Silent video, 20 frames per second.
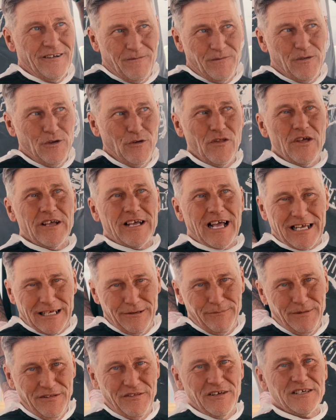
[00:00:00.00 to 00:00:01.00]
Do you think I could
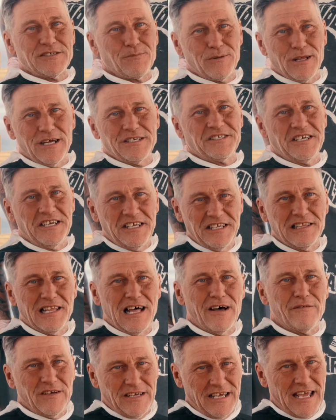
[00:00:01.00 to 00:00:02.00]
be this pleasant and
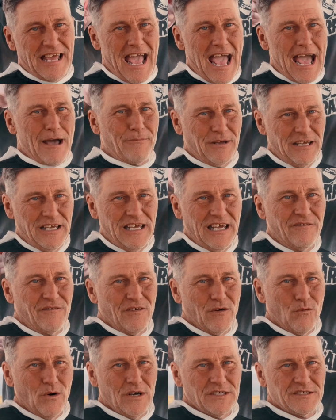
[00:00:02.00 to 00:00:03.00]
loving and happy if it
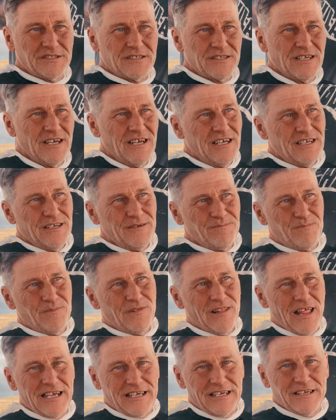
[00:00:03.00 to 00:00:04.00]
was
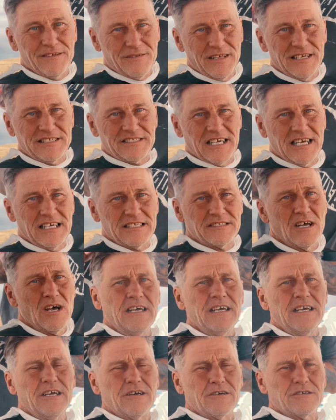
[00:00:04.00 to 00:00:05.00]
like it says?
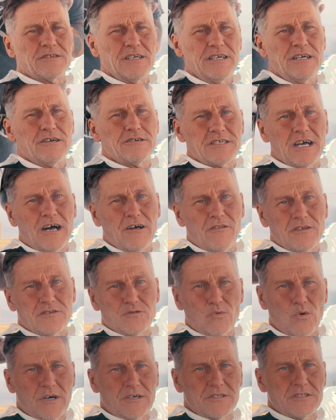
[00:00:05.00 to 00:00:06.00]
Here's how this
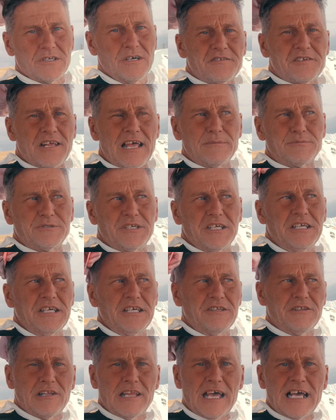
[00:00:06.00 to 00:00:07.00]
works. Slab City,
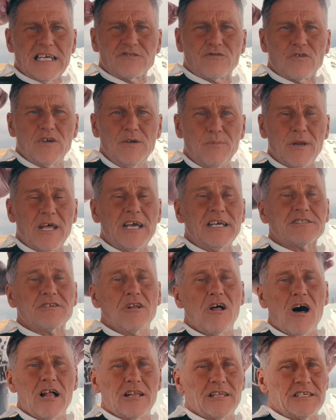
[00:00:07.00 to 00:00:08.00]
the last free place,
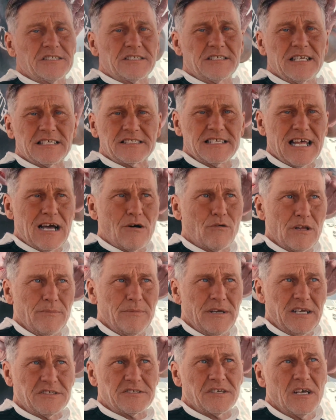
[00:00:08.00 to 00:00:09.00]
lawless. That's not what it
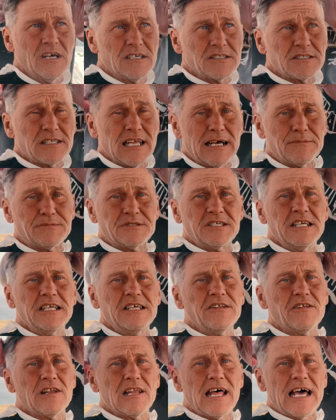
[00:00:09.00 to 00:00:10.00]
means. Slab City,
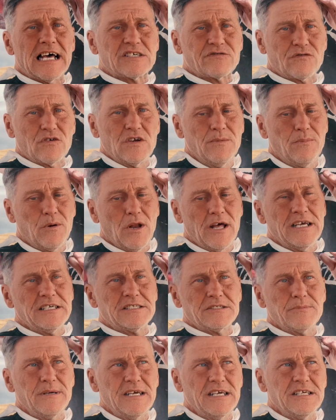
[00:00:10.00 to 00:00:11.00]
the last free
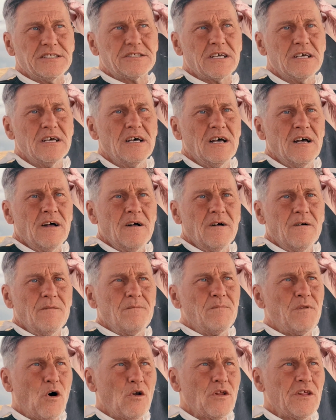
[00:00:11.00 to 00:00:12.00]
place means
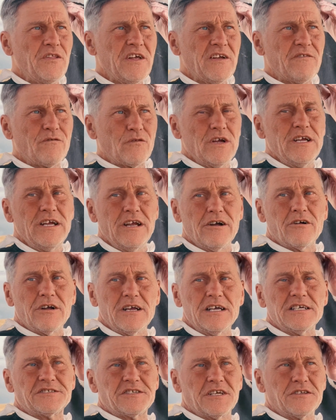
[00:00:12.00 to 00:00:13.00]
the only thing free here
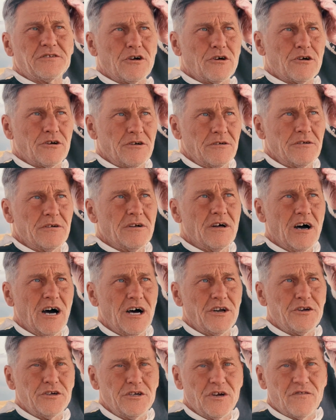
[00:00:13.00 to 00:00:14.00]
is the dirt
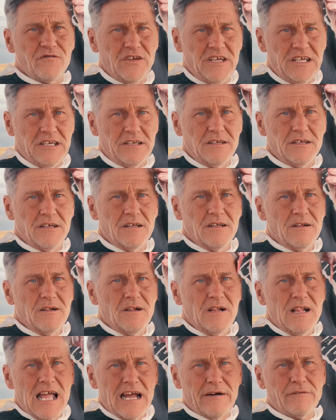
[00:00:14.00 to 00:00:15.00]
under your feet.
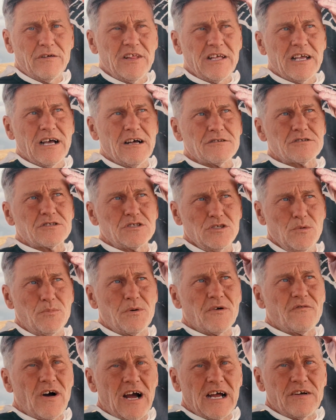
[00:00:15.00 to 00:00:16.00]
Everything else you
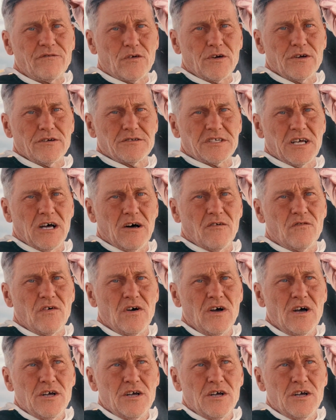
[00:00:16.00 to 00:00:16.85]
provide for yourself.